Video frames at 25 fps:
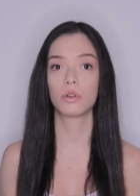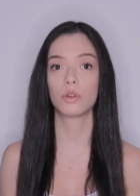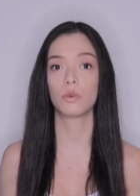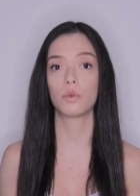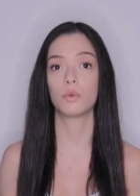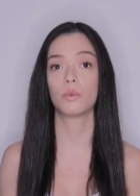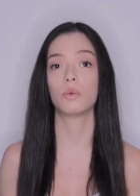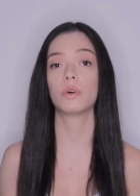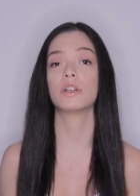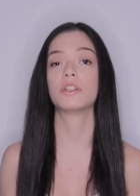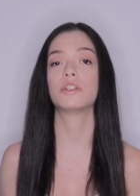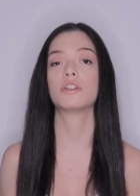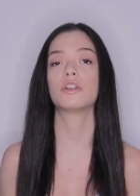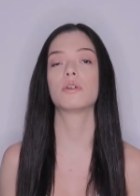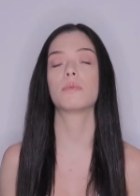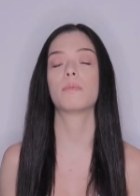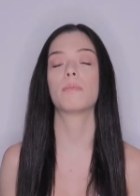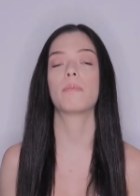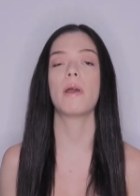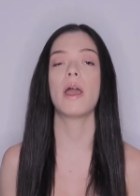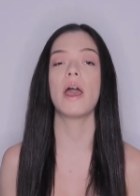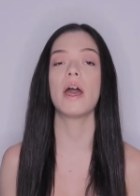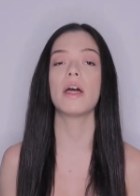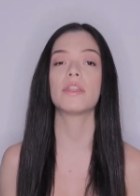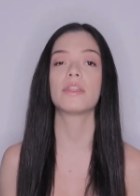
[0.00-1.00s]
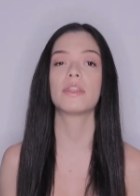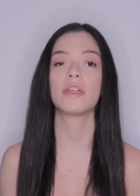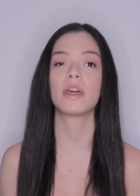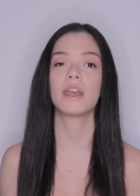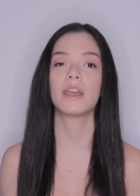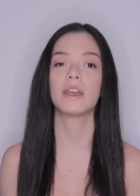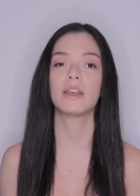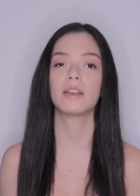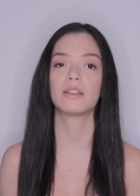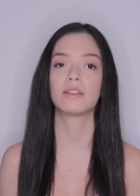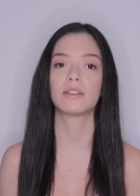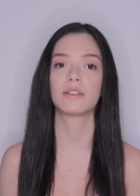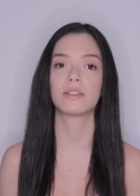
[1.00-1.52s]
what your path
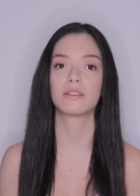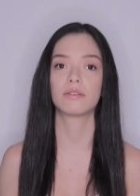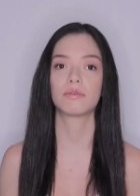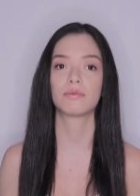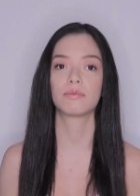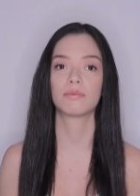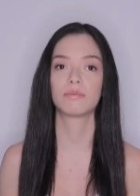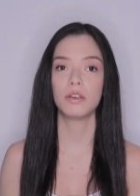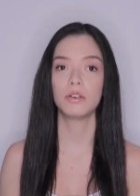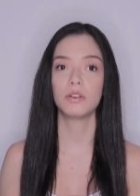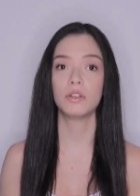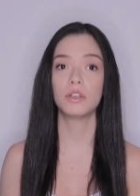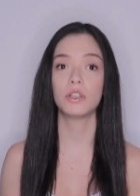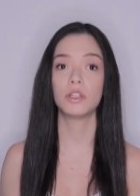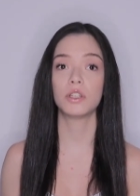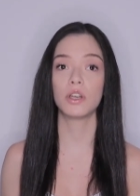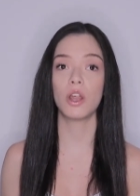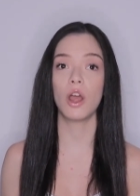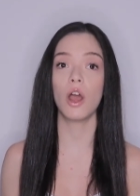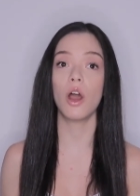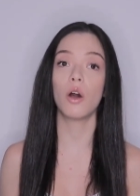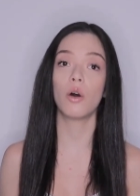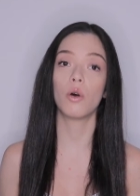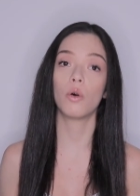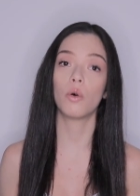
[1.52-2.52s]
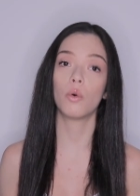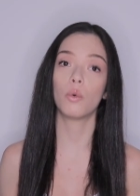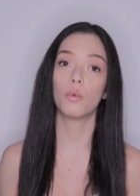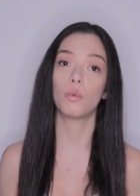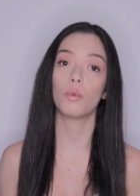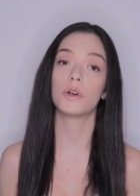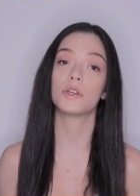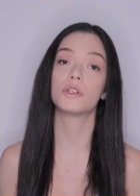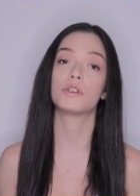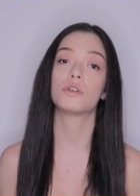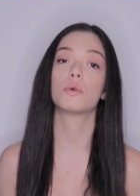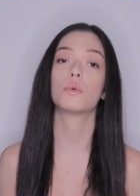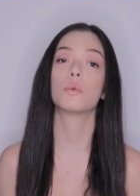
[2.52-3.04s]
is. You know
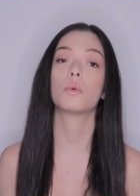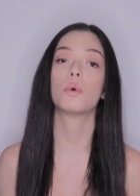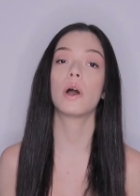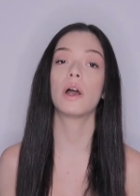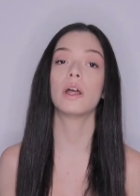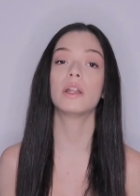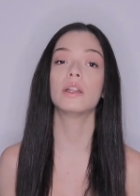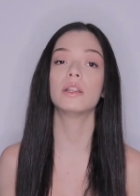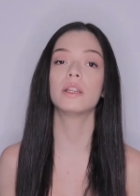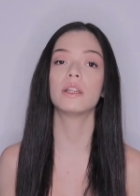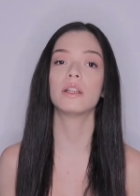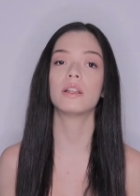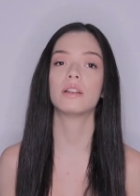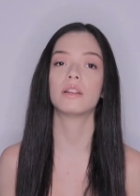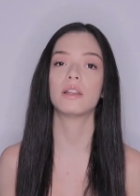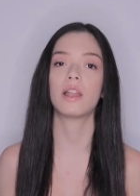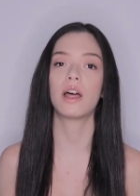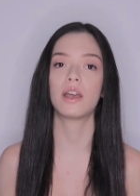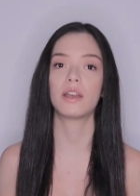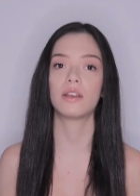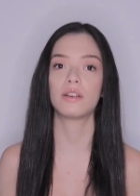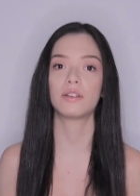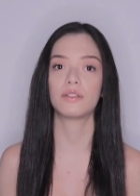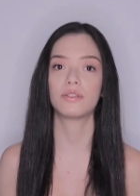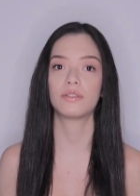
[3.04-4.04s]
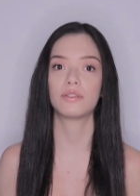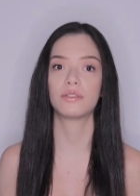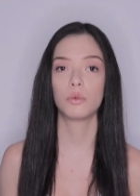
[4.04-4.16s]
what you want in life.